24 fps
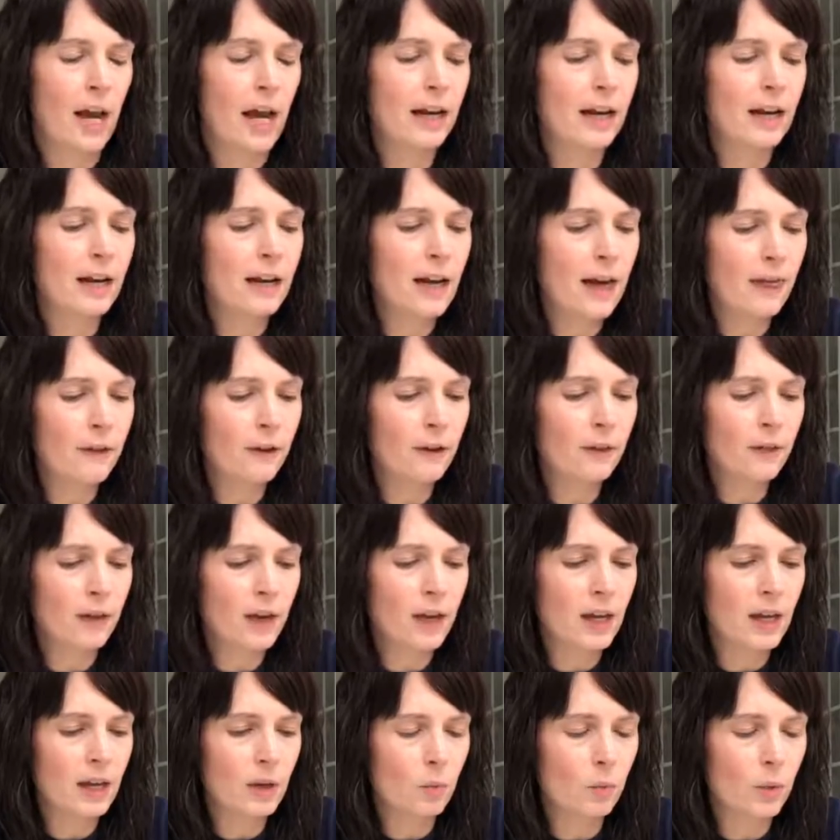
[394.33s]
And another
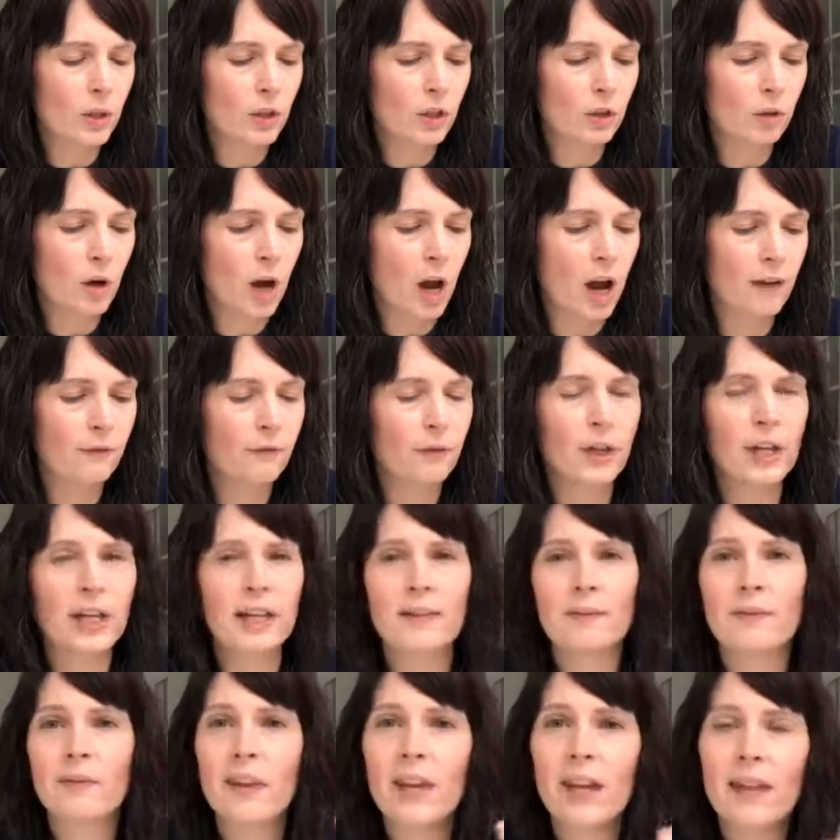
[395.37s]
thing when you're
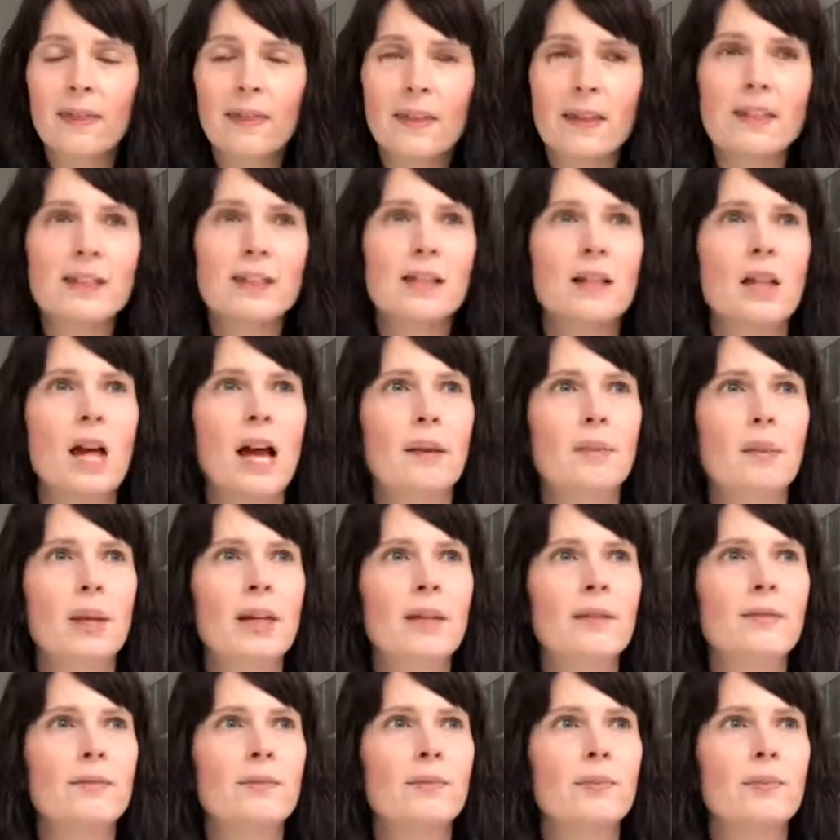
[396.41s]
offering in this climate,